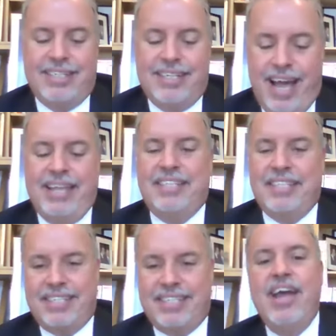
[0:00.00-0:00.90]

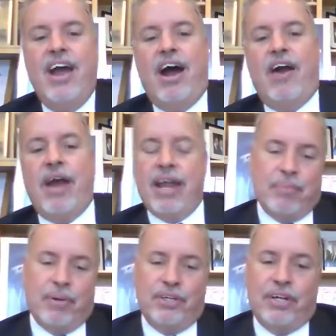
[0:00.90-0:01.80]
nice. All right,
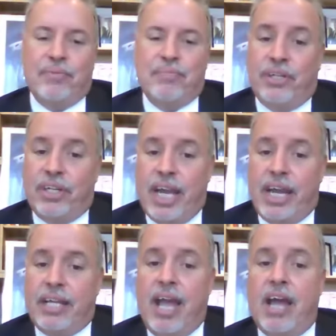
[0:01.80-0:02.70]
but you're
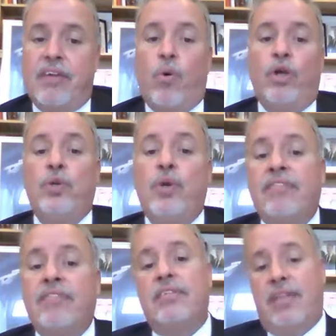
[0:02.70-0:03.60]
getting ahead. All you
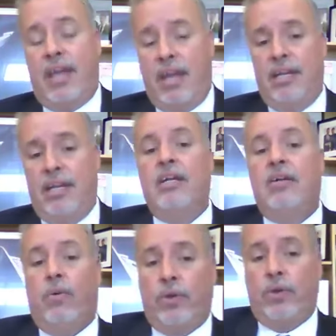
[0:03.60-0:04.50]
have to say
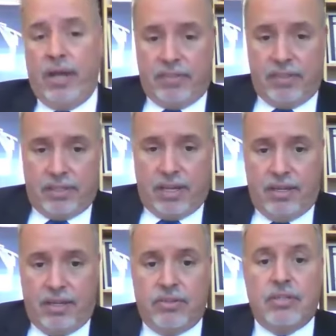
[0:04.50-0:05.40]

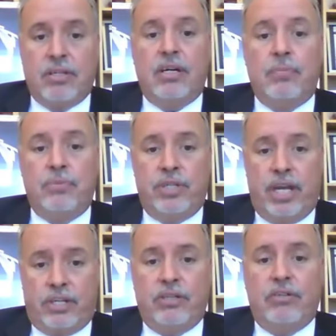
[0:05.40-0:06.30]
is
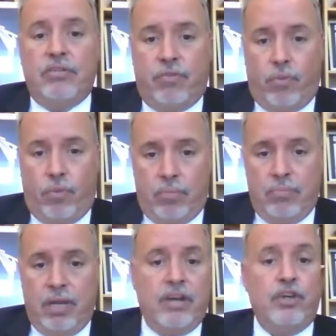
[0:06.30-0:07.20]
objection to
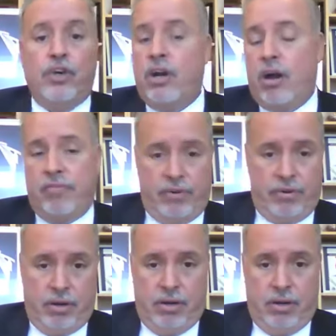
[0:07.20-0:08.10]
form, and you're
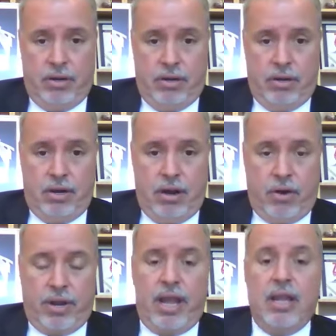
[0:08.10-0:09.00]
covered.
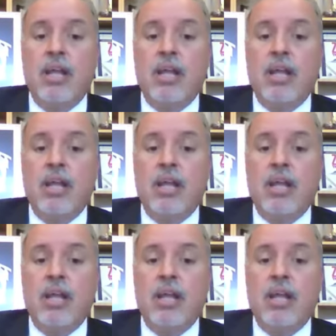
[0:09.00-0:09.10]
Okay?